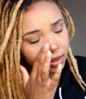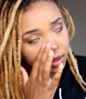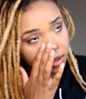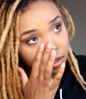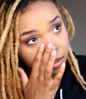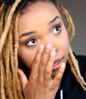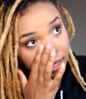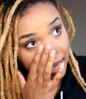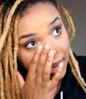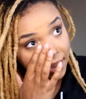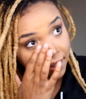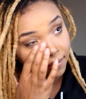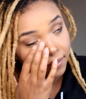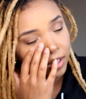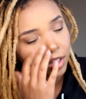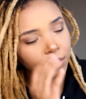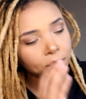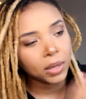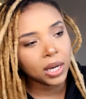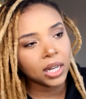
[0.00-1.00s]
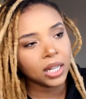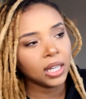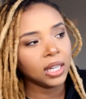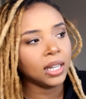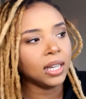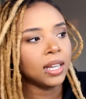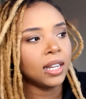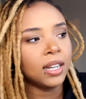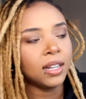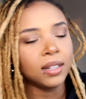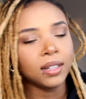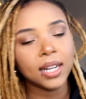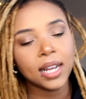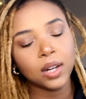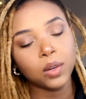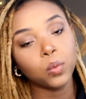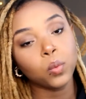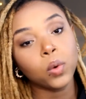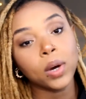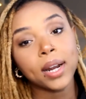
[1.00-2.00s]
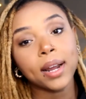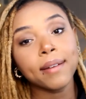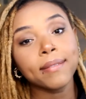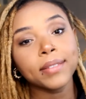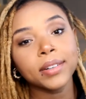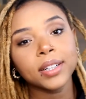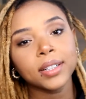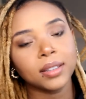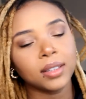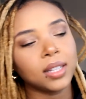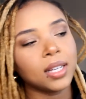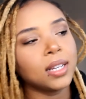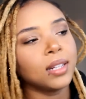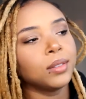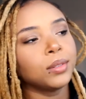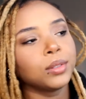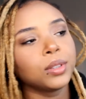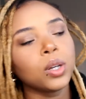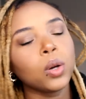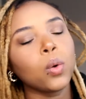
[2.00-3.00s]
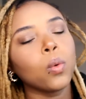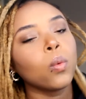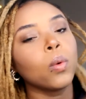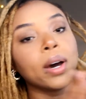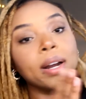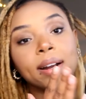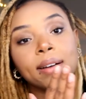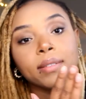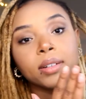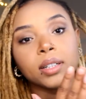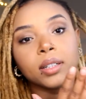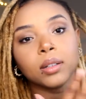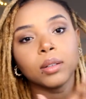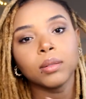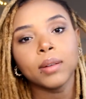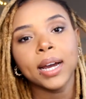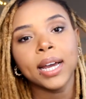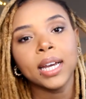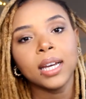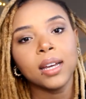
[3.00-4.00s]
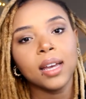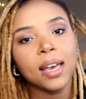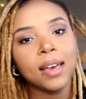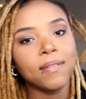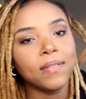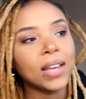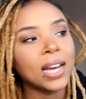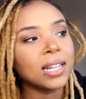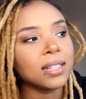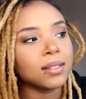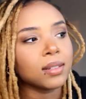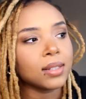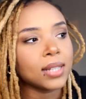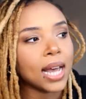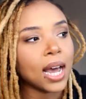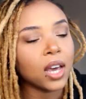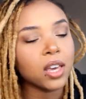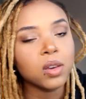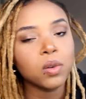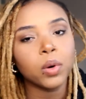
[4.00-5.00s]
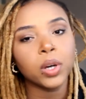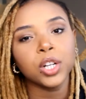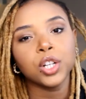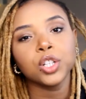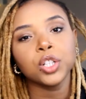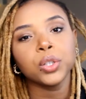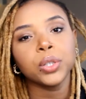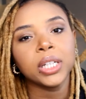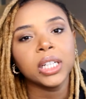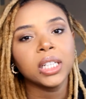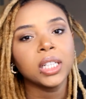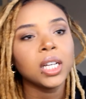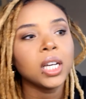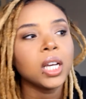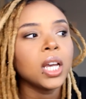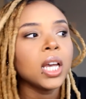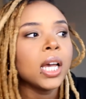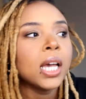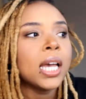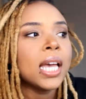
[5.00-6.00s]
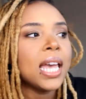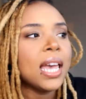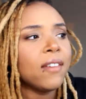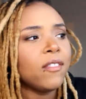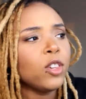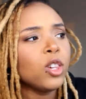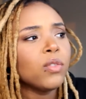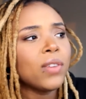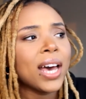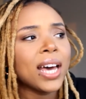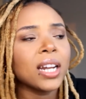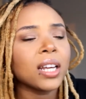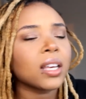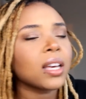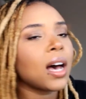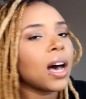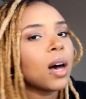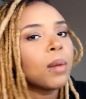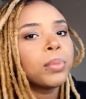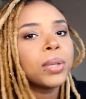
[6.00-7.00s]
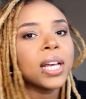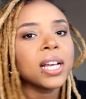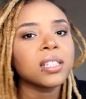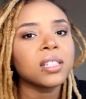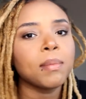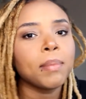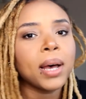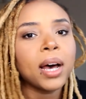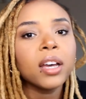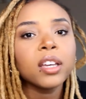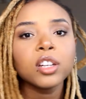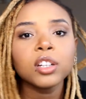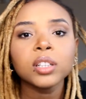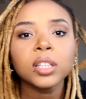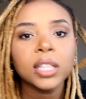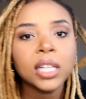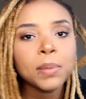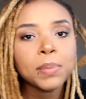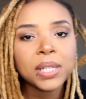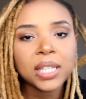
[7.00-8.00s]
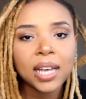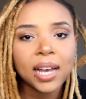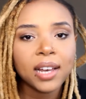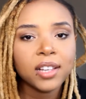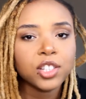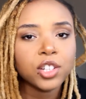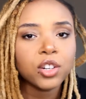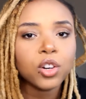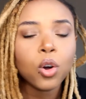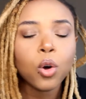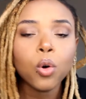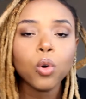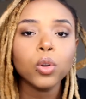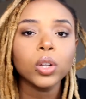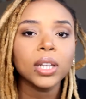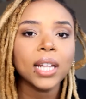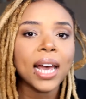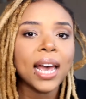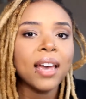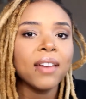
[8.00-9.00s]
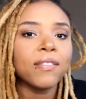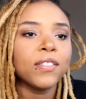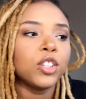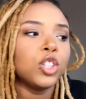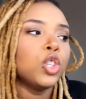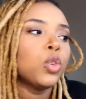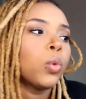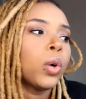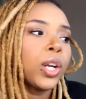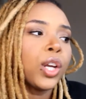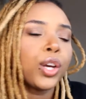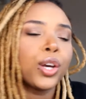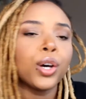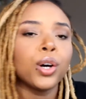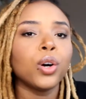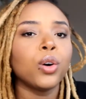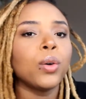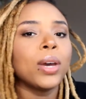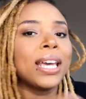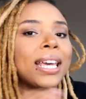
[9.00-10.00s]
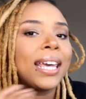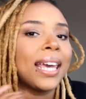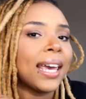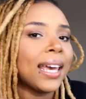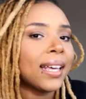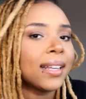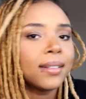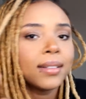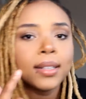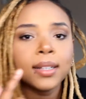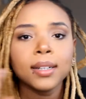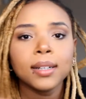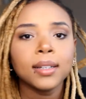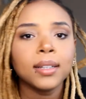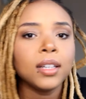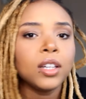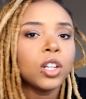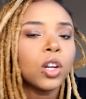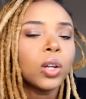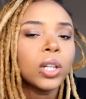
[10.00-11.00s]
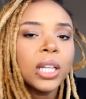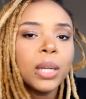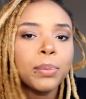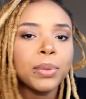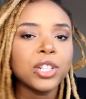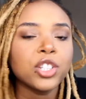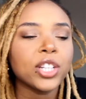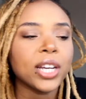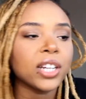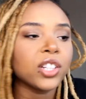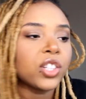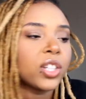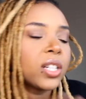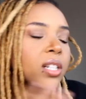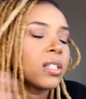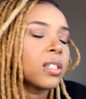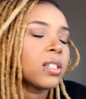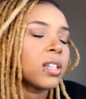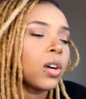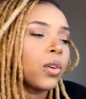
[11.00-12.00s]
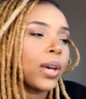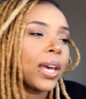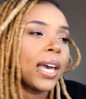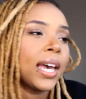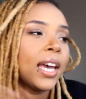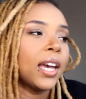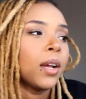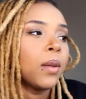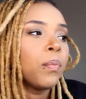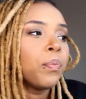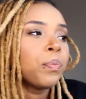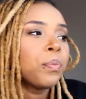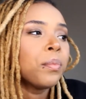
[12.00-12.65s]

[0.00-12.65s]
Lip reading: your life and money and whatever, then whatever, right? If that's how you want to do it. If you've had a complex about your lip size your whole life and you want to go and get, you know, lip injections, okay.